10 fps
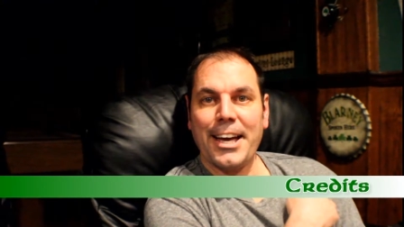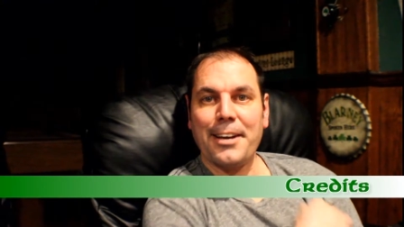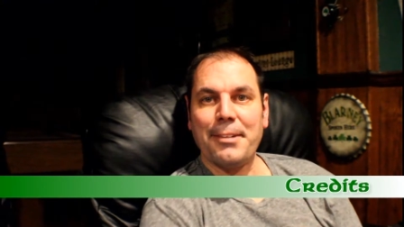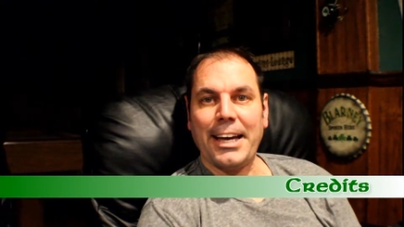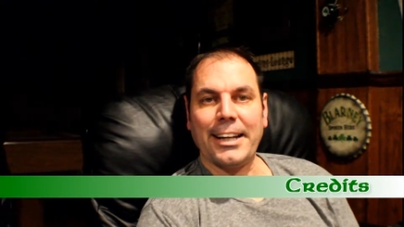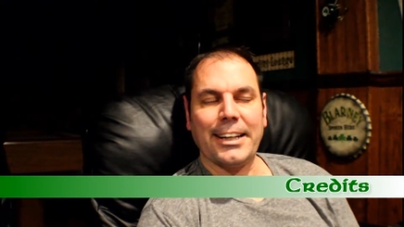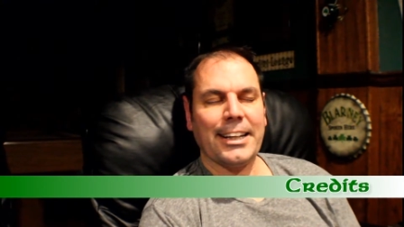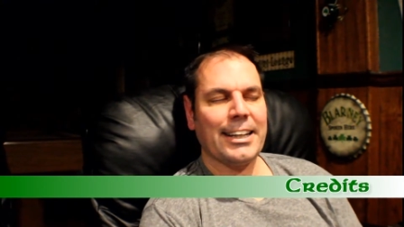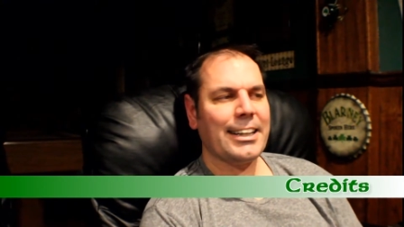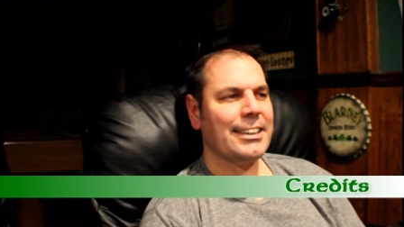Hangman,
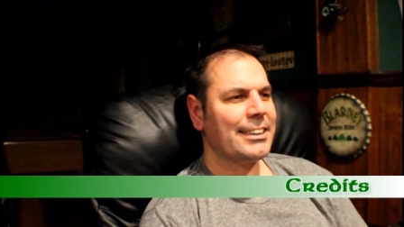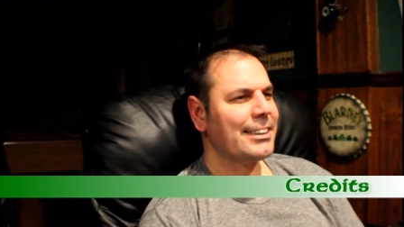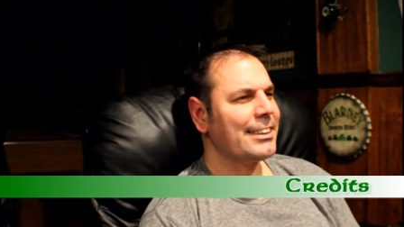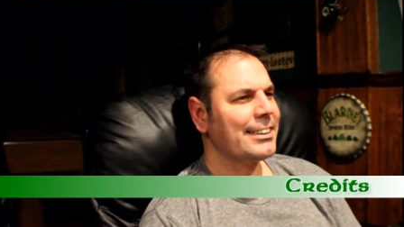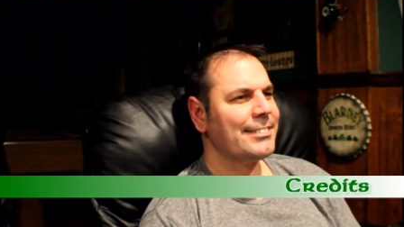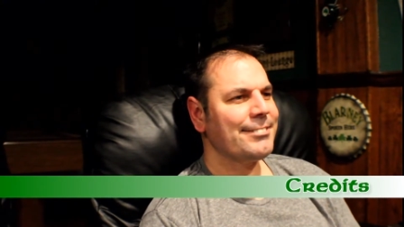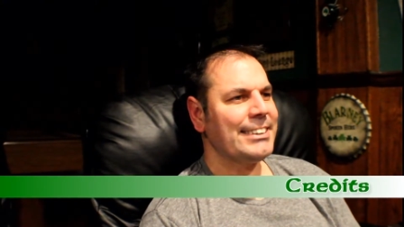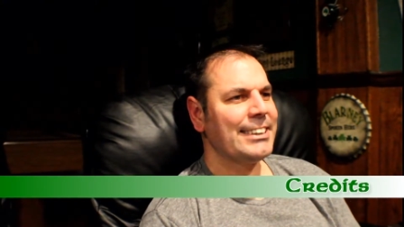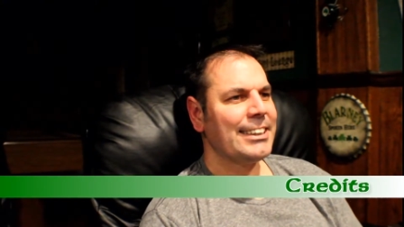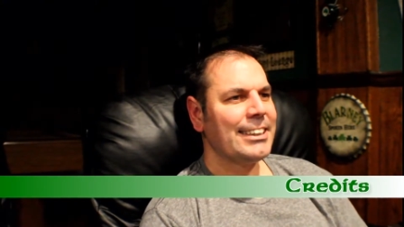and uh,
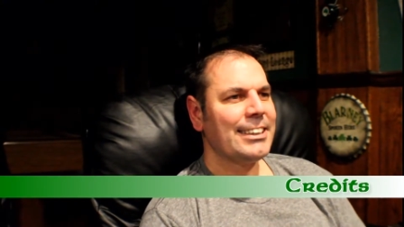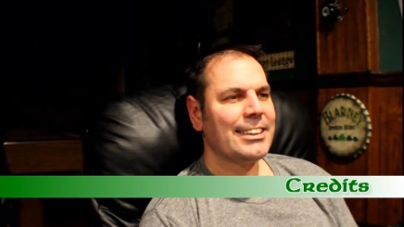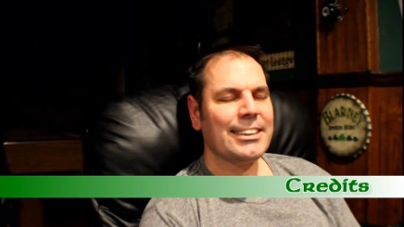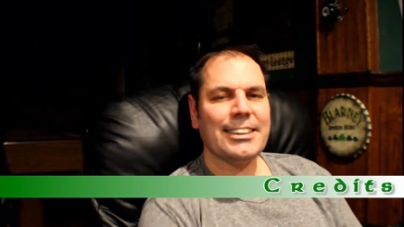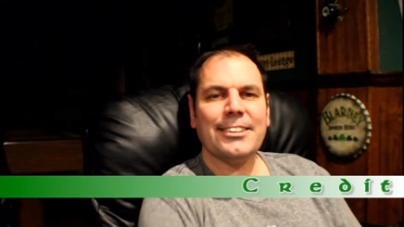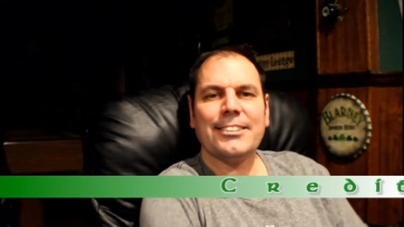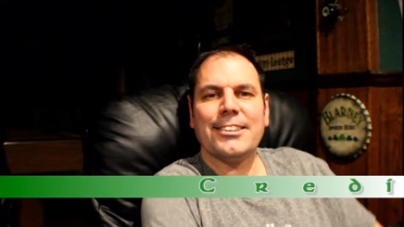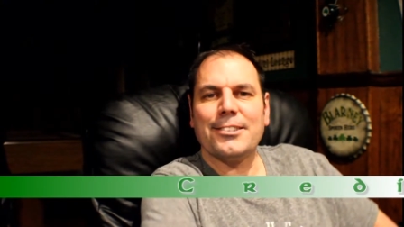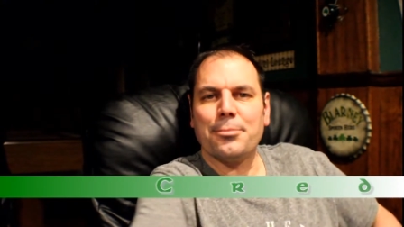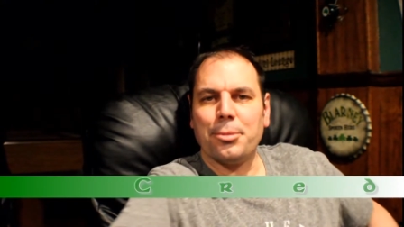a little
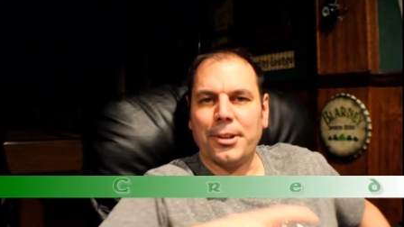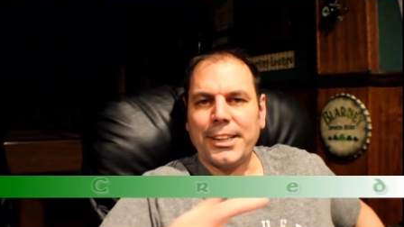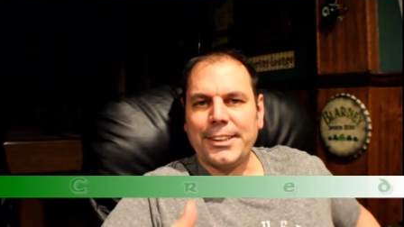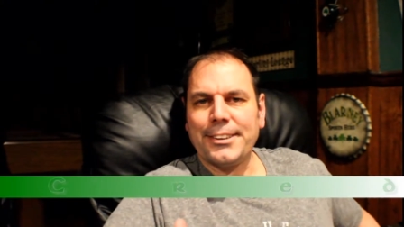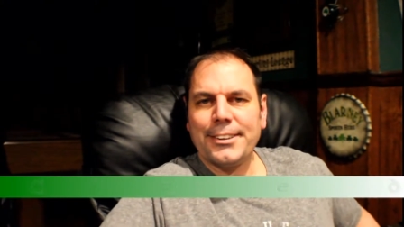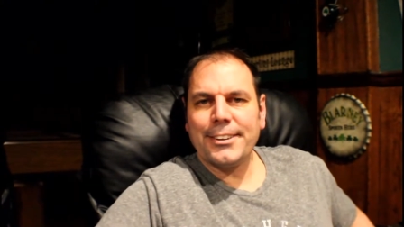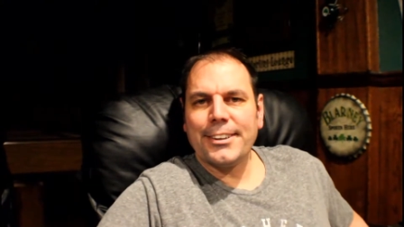disappointed.